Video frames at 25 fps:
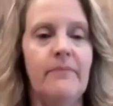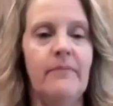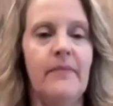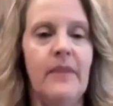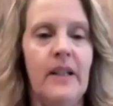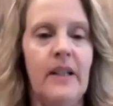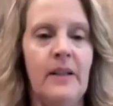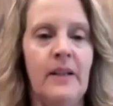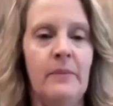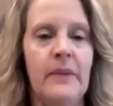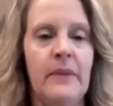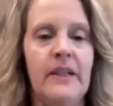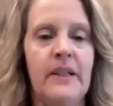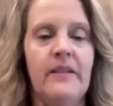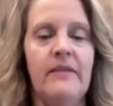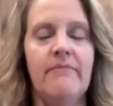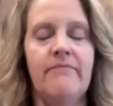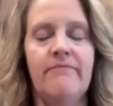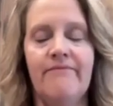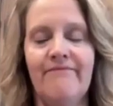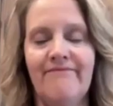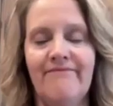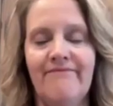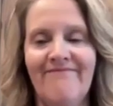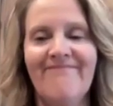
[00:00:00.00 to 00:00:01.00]
then you're
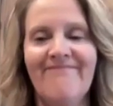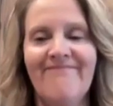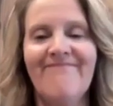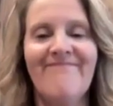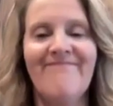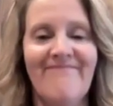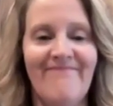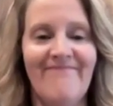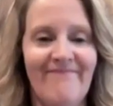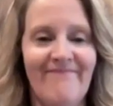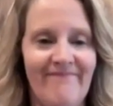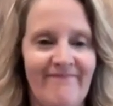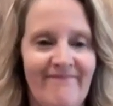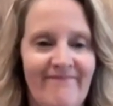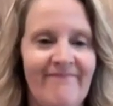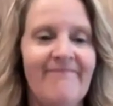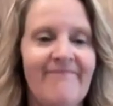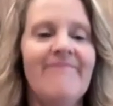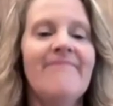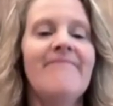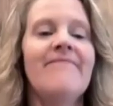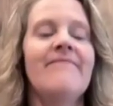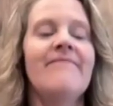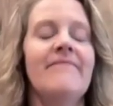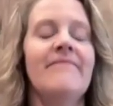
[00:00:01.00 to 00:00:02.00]
just getting poked with
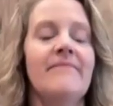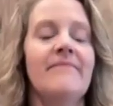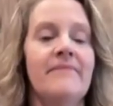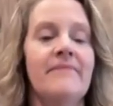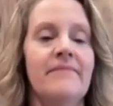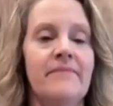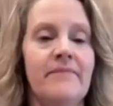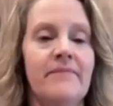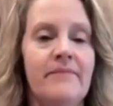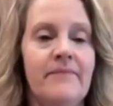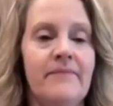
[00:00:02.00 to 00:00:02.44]
needles. And maybe